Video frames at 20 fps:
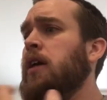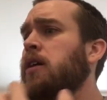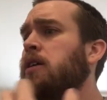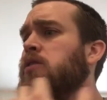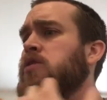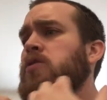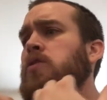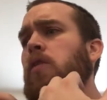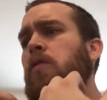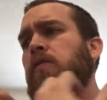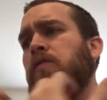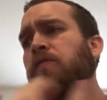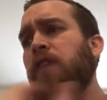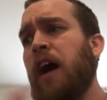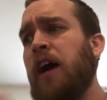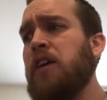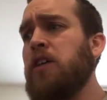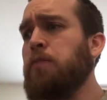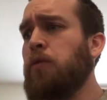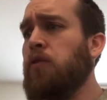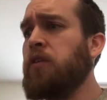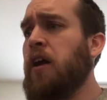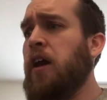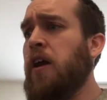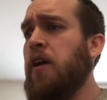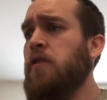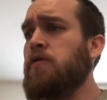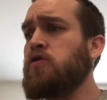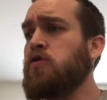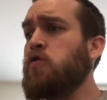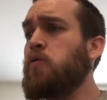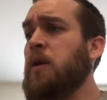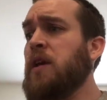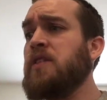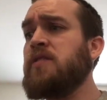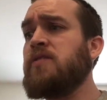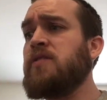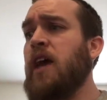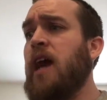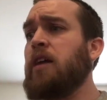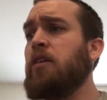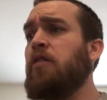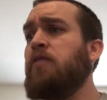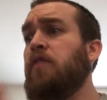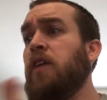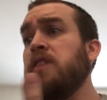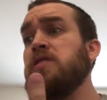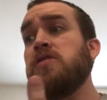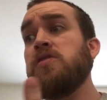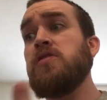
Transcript: so valuable character we can sacrifice